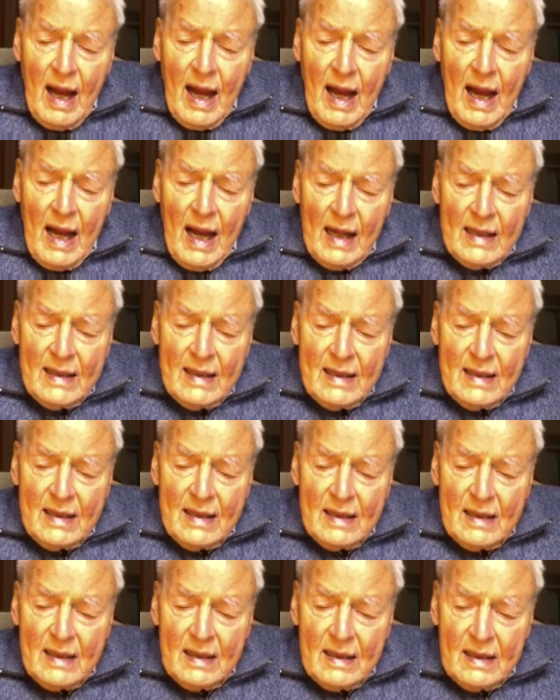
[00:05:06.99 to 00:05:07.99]
And
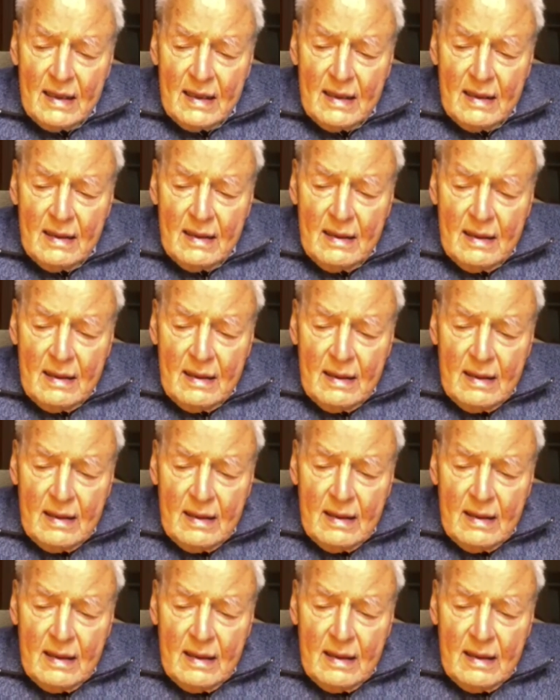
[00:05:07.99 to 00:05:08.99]

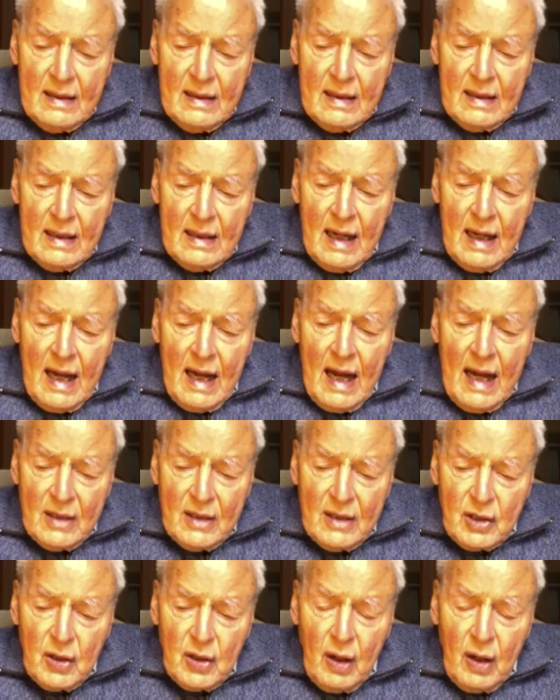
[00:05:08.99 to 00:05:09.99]

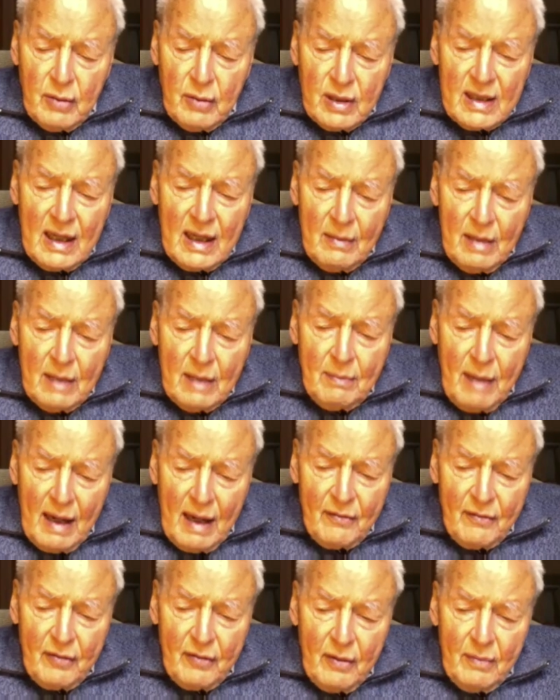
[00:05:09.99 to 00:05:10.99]
so I was coming
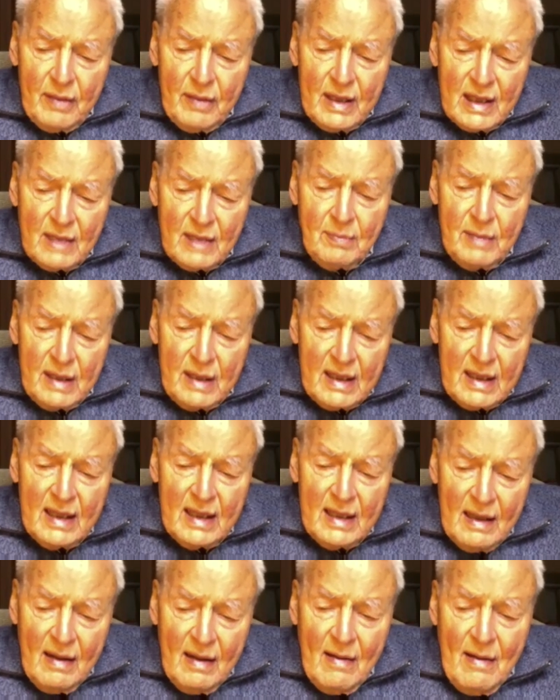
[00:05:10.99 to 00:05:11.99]
back from this
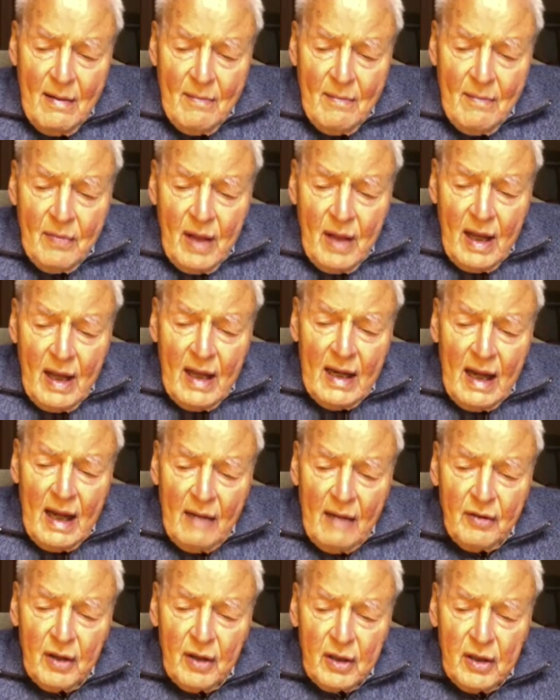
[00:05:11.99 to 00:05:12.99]
meeting in
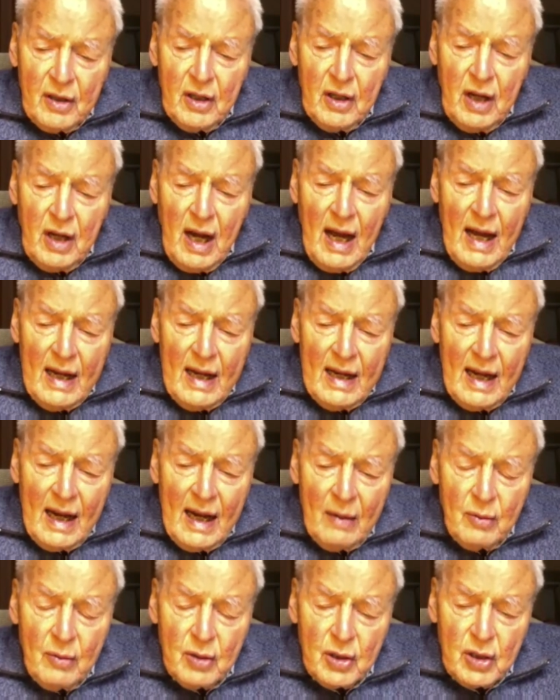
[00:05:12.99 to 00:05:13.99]
Africa, and I
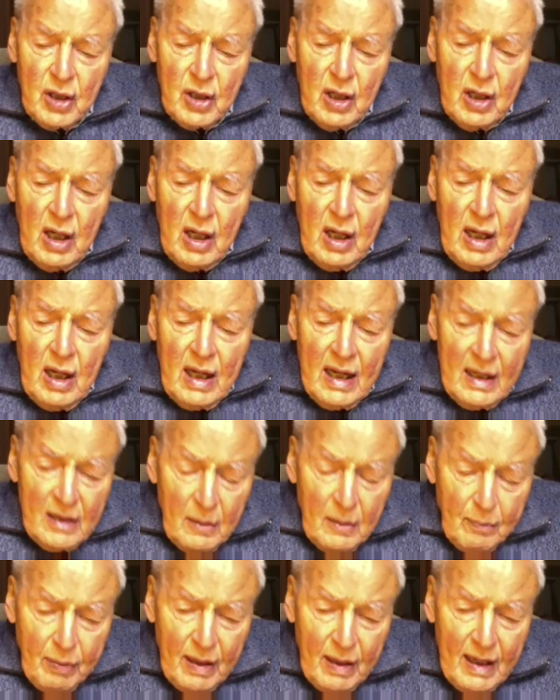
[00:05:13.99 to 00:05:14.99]
was in
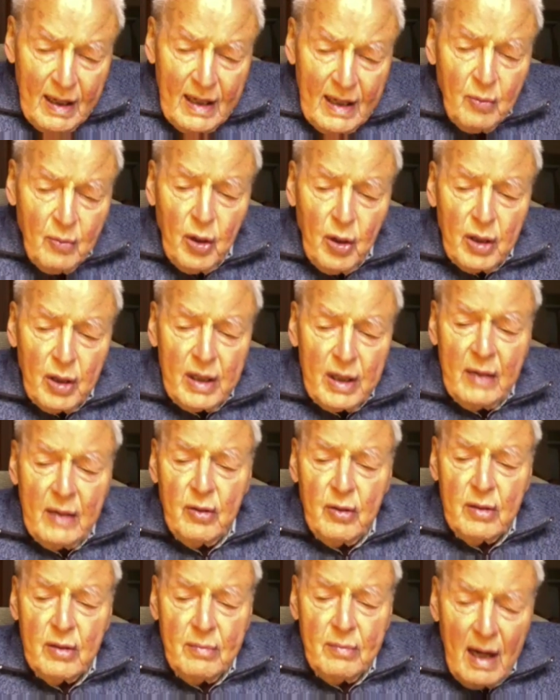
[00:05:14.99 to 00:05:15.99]
the plane working
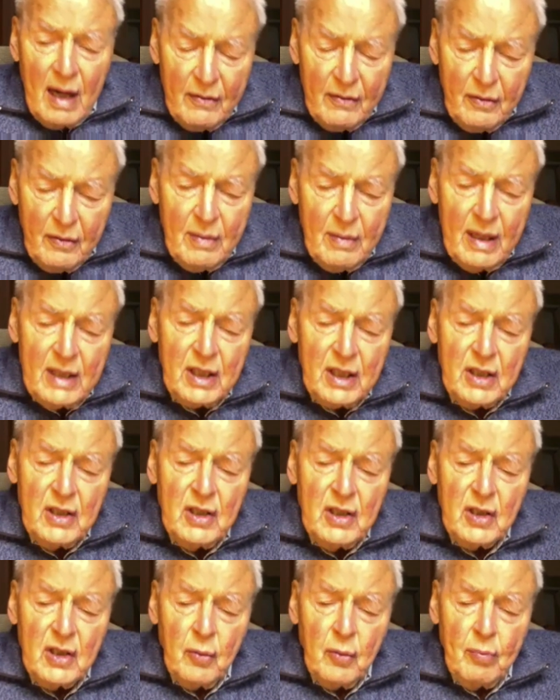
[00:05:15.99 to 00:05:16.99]
with my
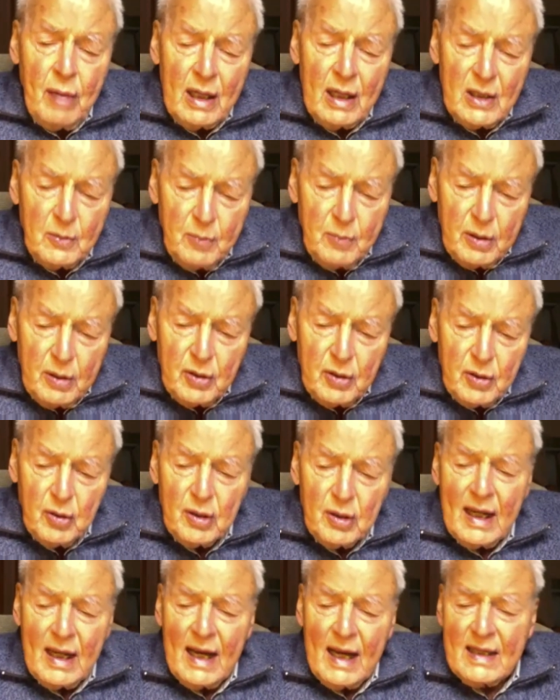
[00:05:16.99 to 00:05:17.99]
affirmations or my spiritual
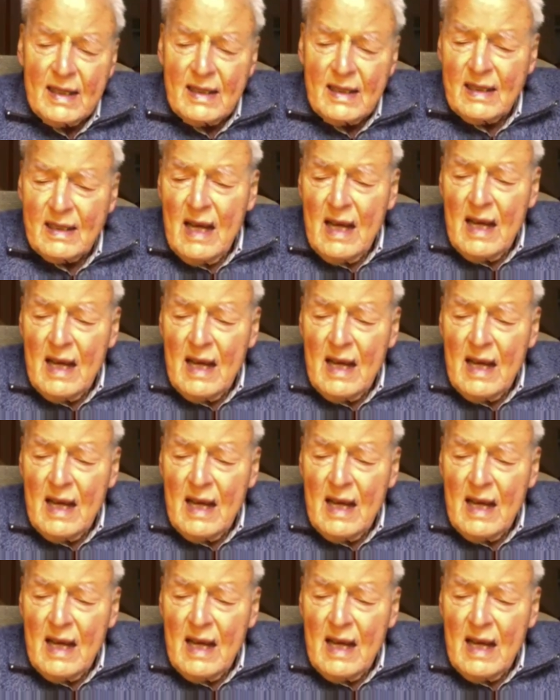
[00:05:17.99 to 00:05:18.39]
texts